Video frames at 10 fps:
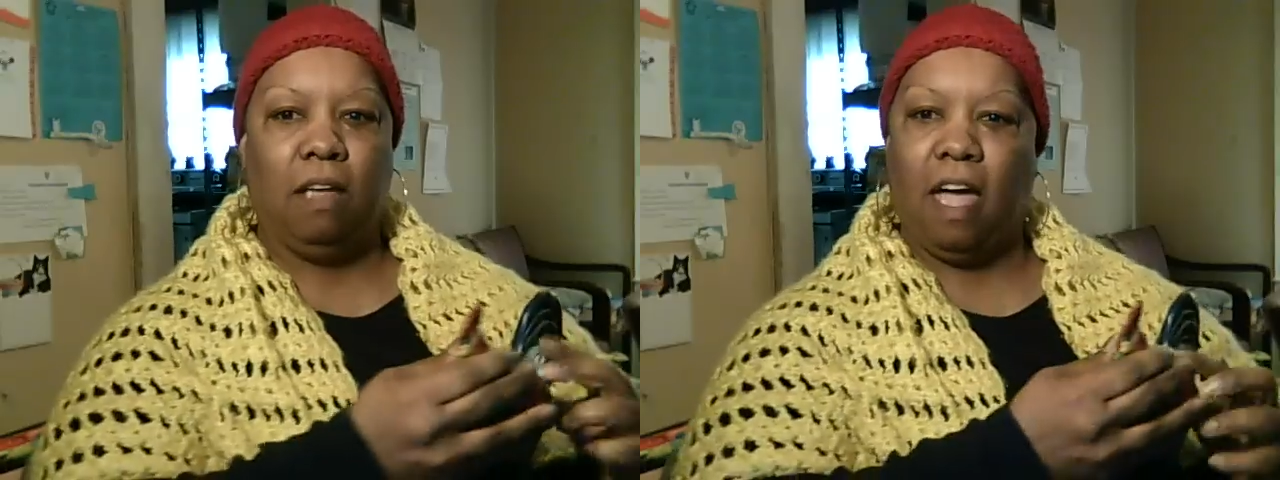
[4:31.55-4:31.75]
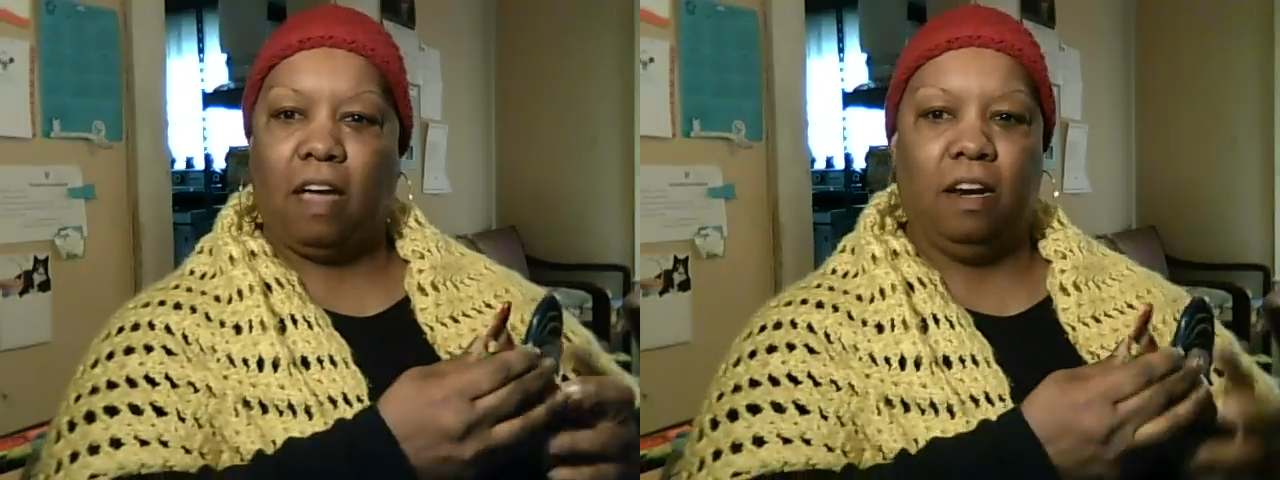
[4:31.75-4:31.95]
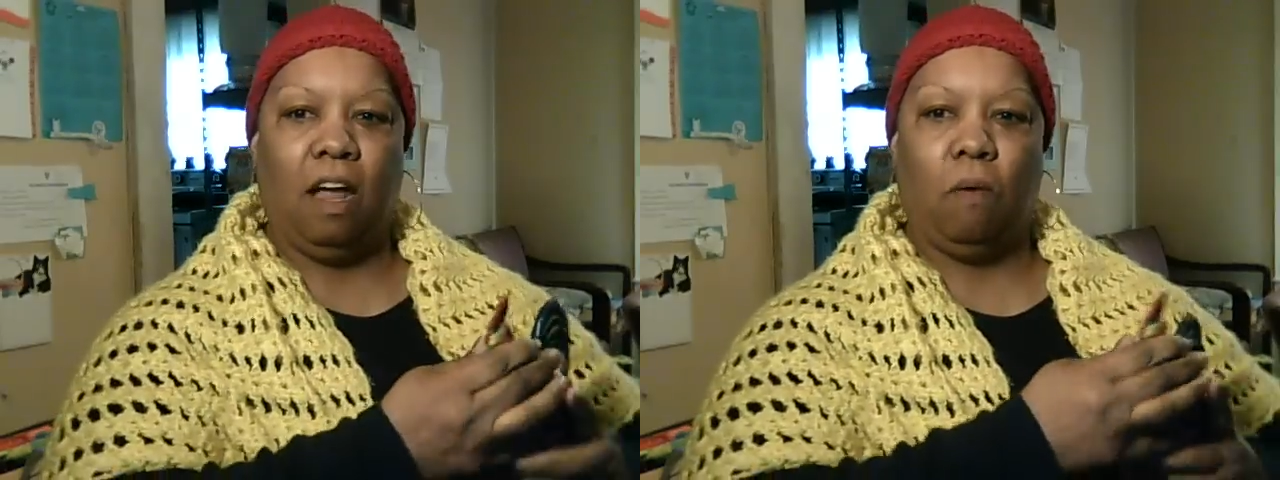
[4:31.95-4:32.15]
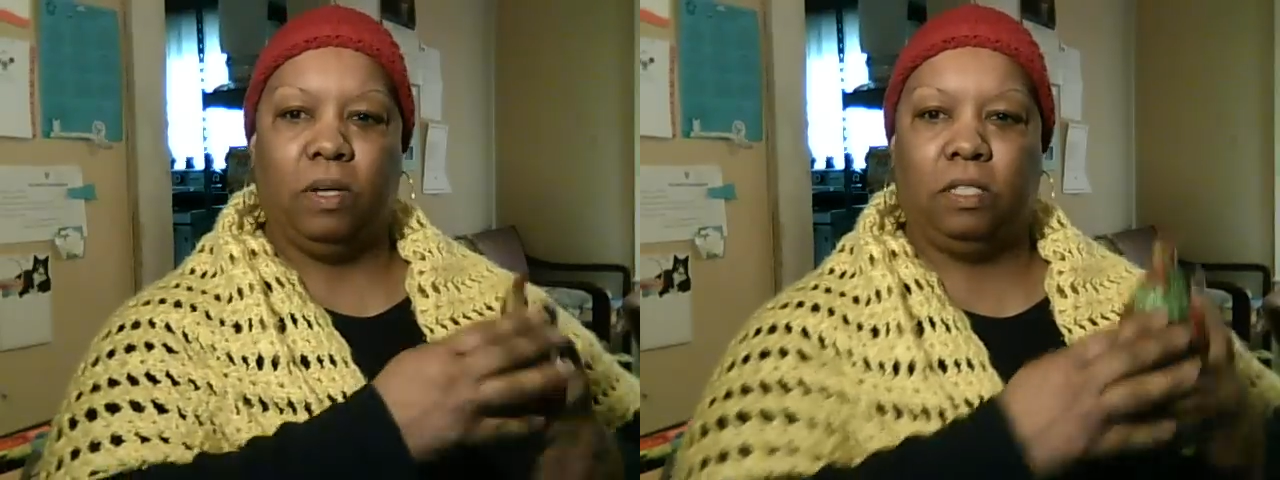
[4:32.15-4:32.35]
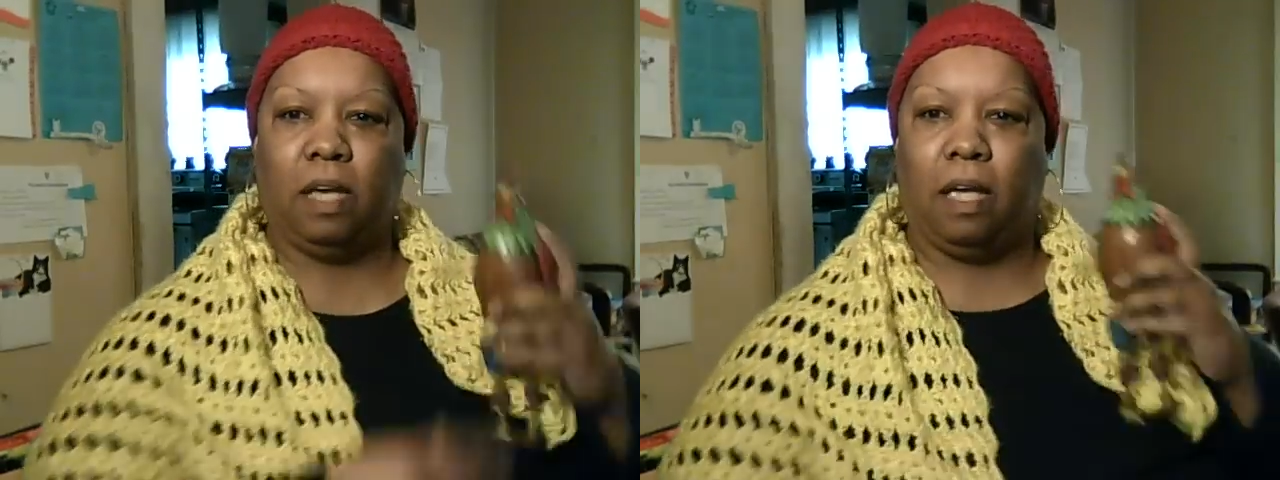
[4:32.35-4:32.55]
I can
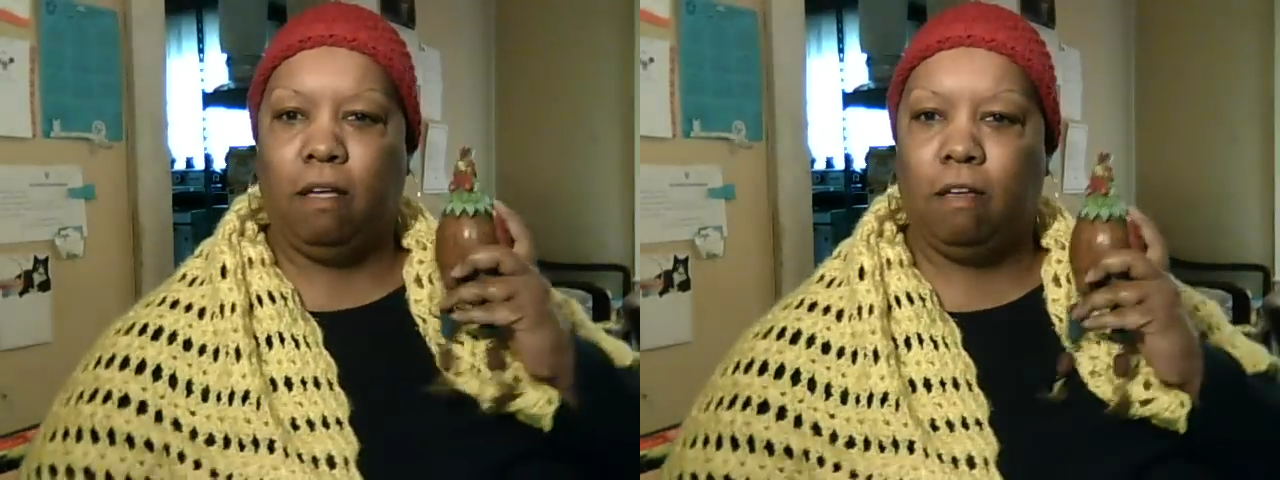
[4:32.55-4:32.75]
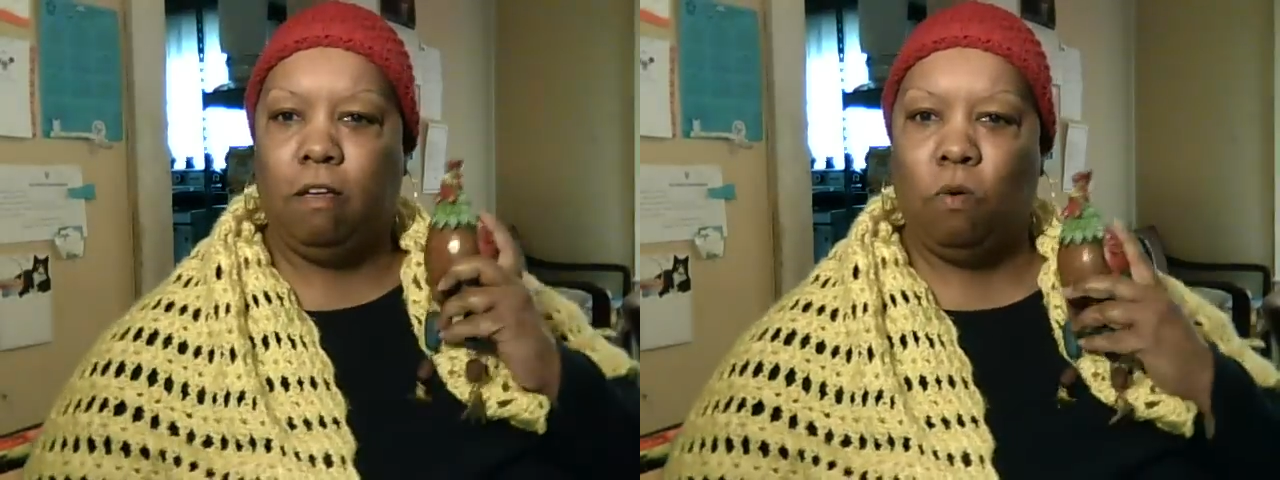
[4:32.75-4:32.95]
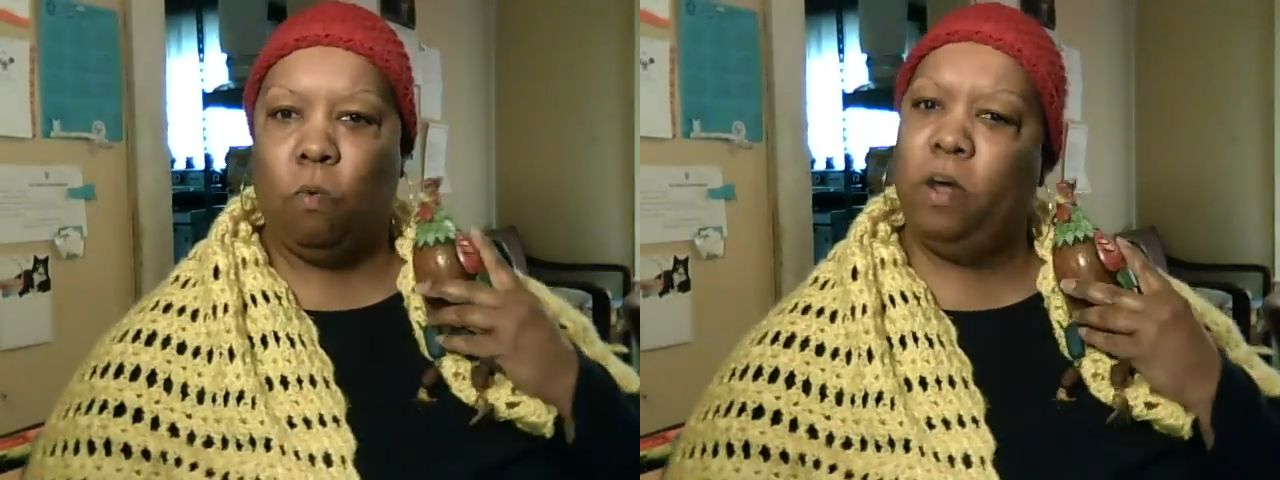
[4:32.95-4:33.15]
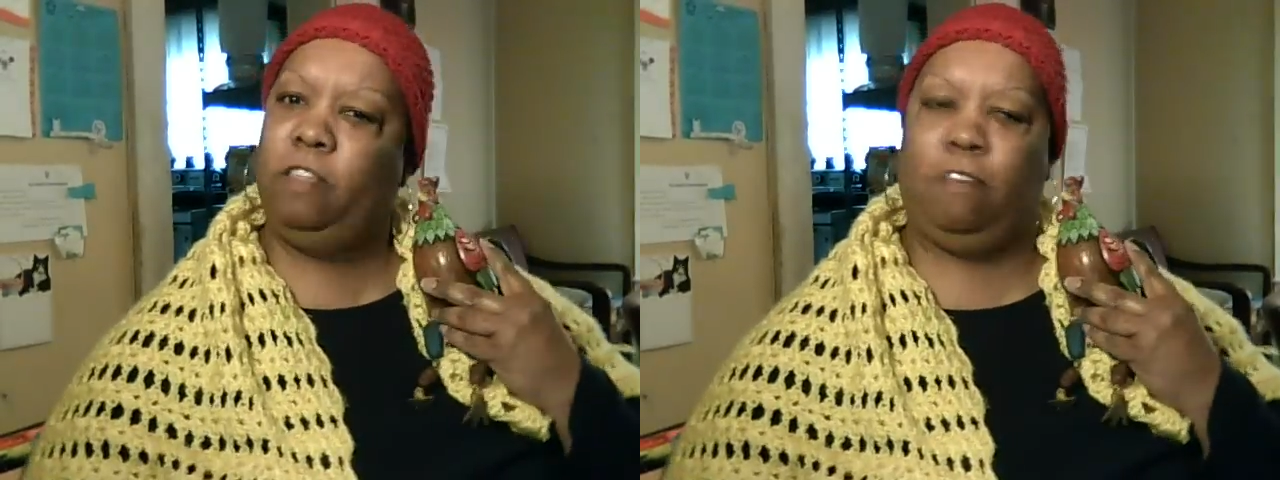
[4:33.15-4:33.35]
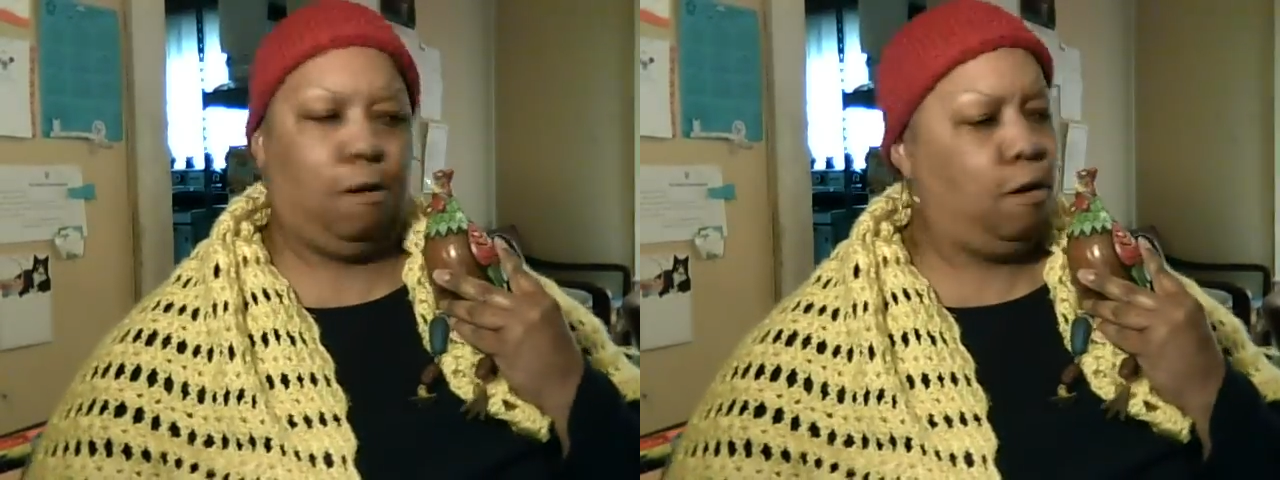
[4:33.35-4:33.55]
always say,
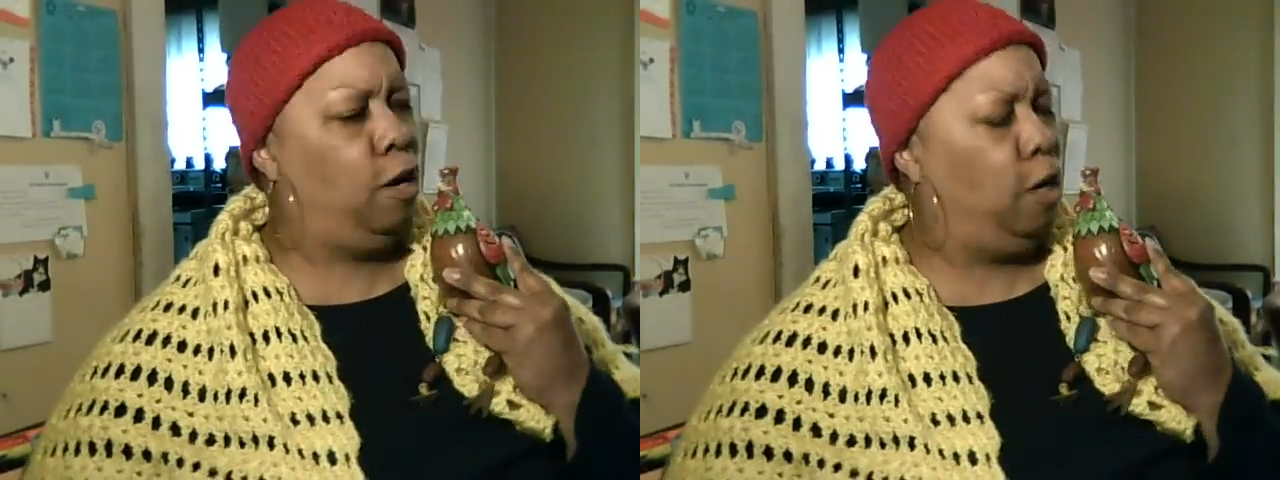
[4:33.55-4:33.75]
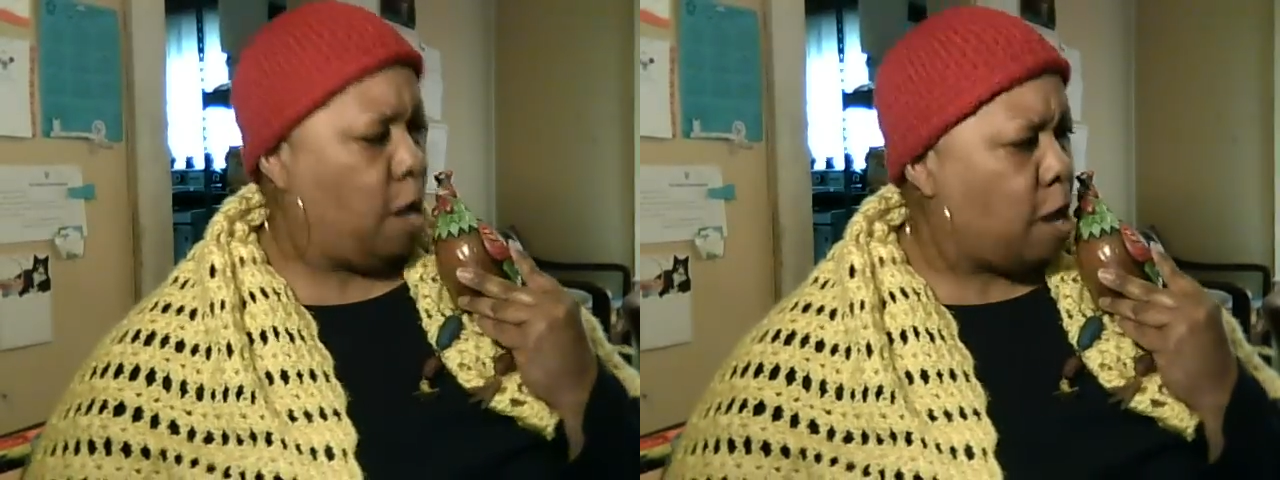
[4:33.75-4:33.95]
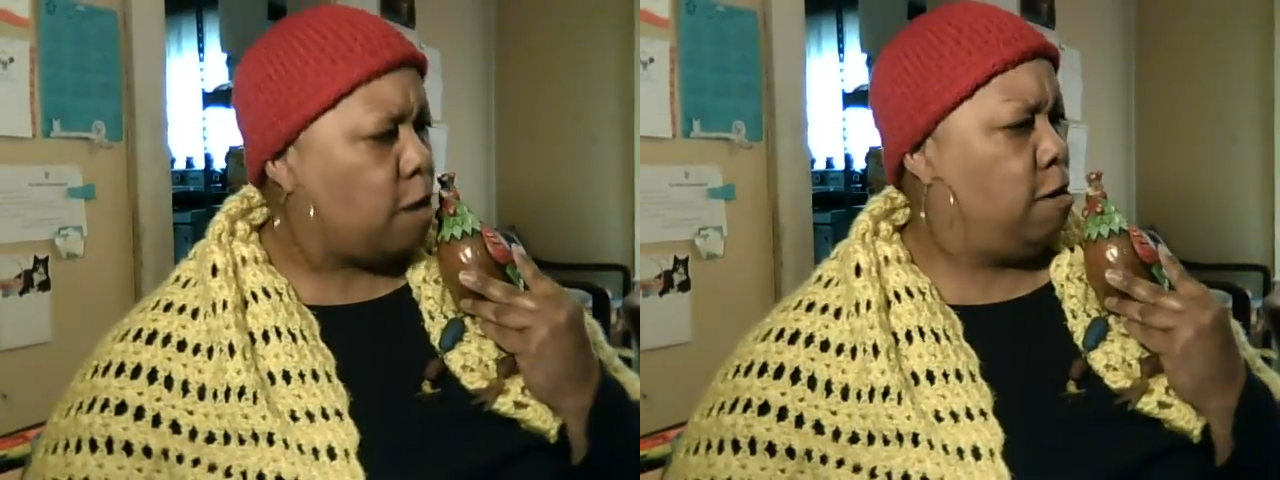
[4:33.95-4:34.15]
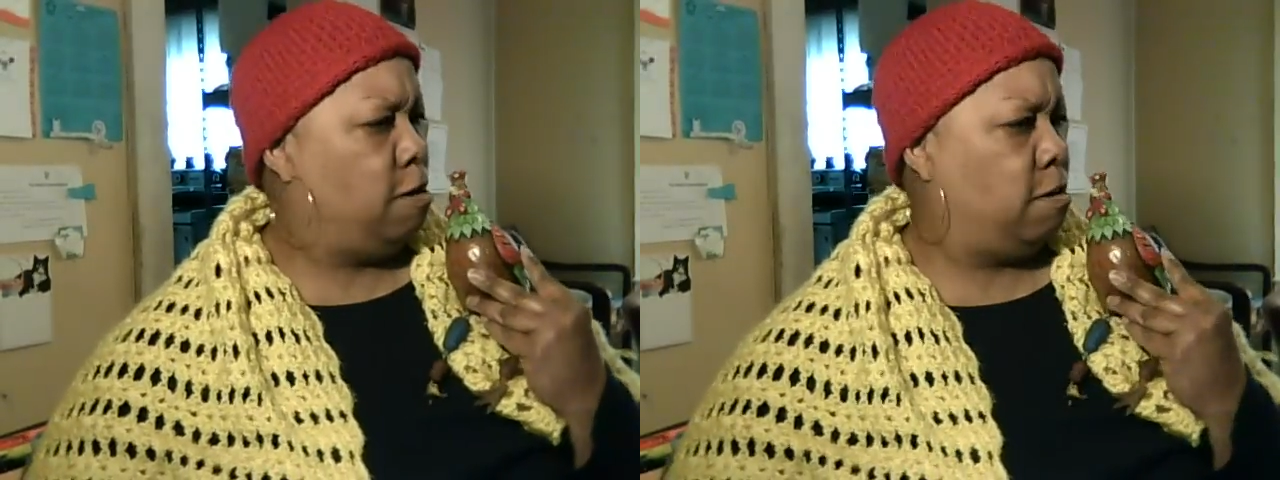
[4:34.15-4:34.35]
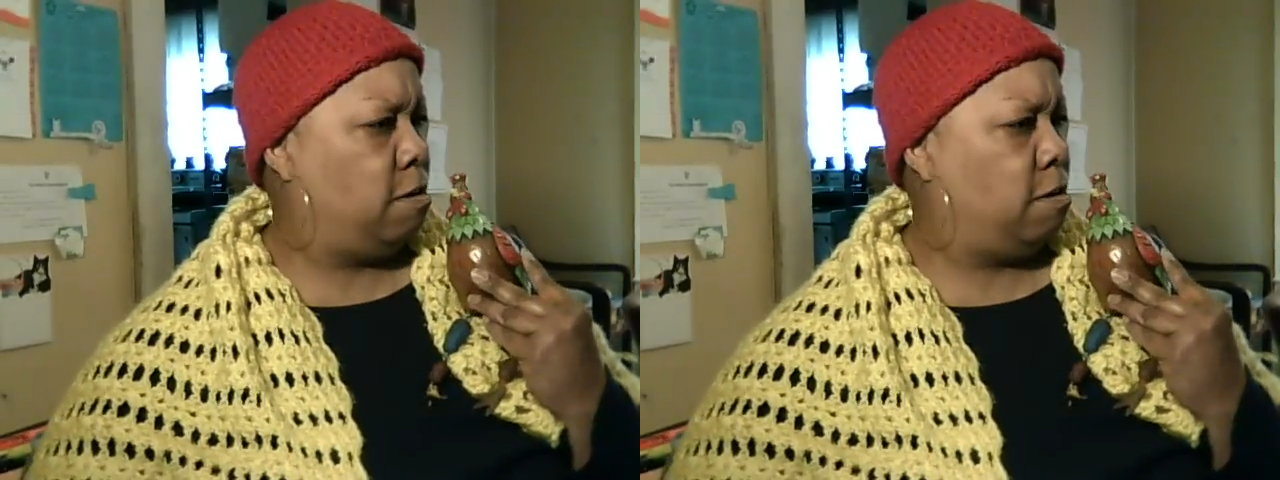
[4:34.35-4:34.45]
what the cluck?